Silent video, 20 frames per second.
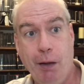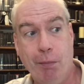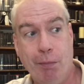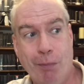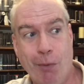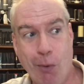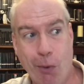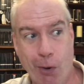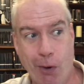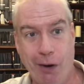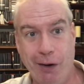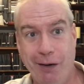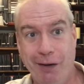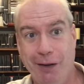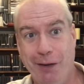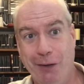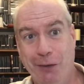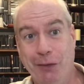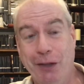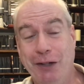more
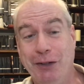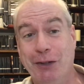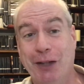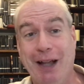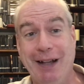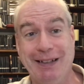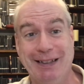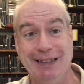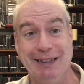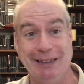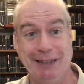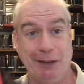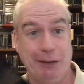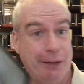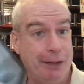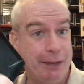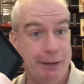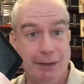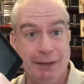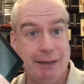than you like this little
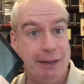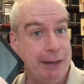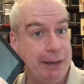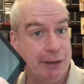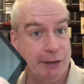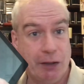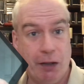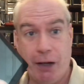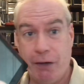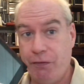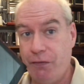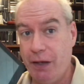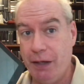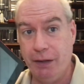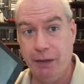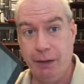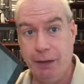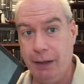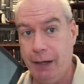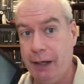thing. This thing has not
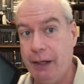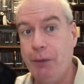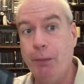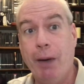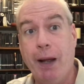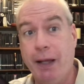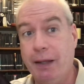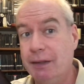offended in any way.